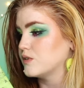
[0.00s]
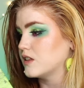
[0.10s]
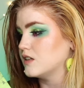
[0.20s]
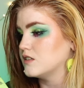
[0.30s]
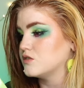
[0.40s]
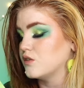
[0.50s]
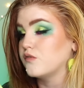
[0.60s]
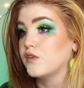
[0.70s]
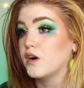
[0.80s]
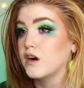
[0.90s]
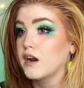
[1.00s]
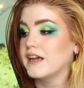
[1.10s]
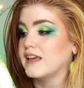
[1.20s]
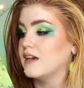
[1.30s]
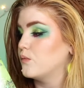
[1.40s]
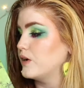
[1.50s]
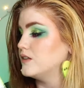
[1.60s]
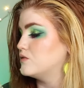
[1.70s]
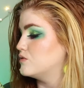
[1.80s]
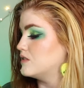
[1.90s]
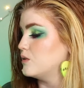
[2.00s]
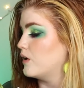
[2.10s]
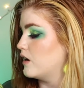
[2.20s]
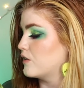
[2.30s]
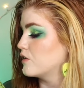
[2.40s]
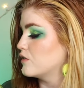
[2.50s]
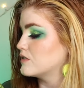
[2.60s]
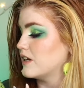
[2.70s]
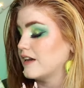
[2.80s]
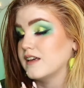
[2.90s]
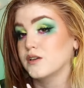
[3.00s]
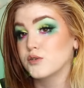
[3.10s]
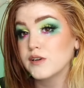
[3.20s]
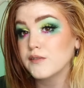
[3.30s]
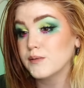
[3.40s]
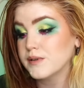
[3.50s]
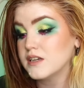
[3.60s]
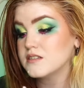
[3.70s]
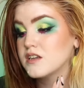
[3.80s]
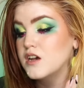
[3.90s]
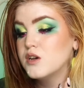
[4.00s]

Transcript: with this so far, and I can't wait to see what other looks I can create from this.